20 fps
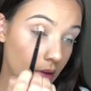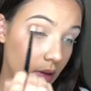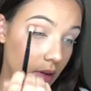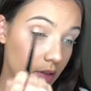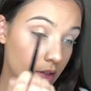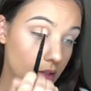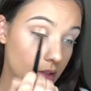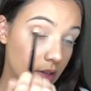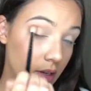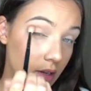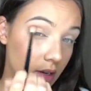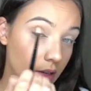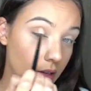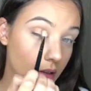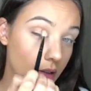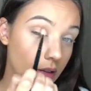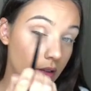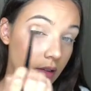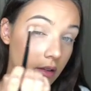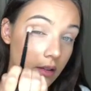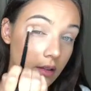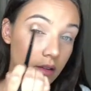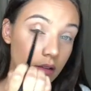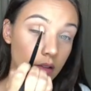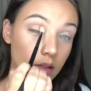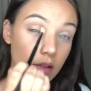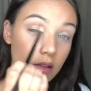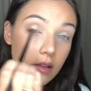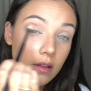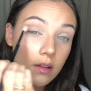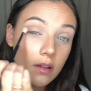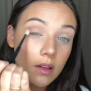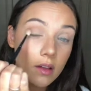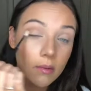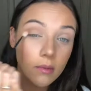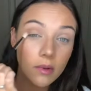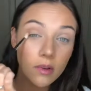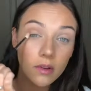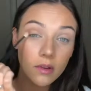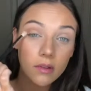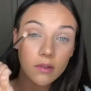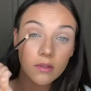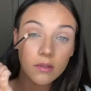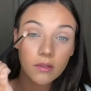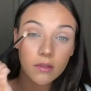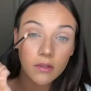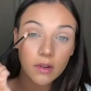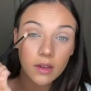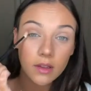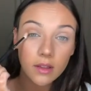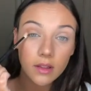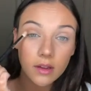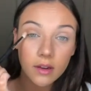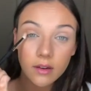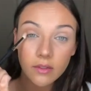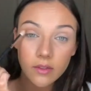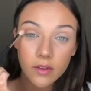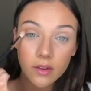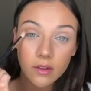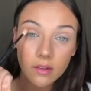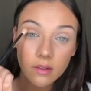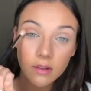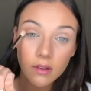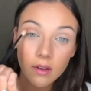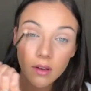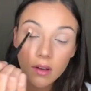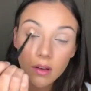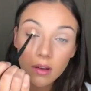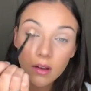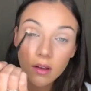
I just kind of keep it right there if you can see.